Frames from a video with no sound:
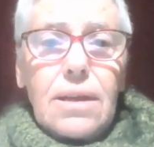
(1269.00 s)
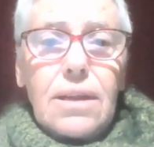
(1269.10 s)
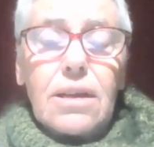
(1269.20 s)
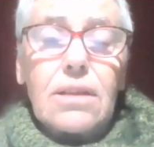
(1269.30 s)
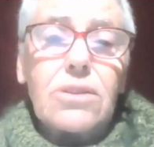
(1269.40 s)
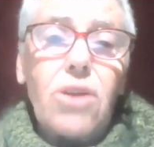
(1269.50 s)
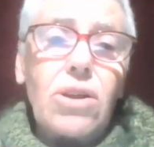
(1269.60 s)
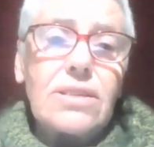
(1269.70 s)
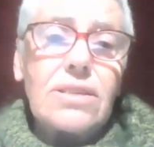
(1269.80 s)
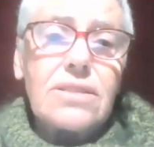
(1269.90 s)

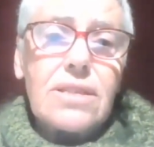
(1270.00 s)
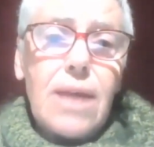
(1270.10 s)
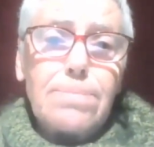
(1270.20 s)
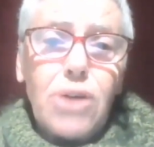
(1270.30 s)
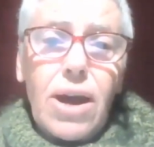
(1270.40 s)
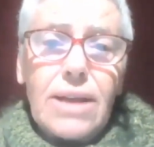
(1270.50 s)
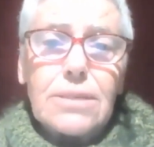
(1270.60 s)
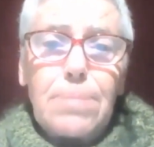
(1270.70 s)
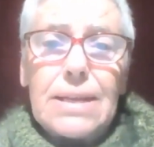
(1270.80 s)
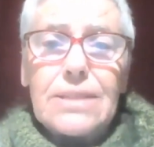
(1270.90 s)
acknowledged that pride
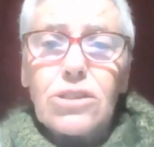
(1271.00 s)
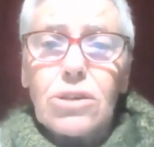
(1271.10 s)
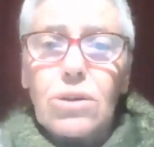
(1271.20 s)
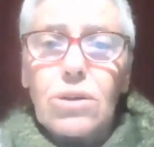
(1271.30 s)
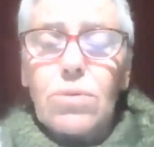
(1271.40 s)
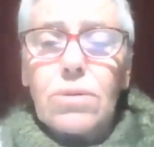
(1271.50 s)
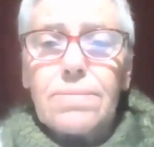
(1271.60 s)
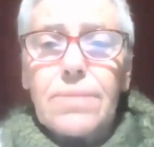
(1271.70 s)
is political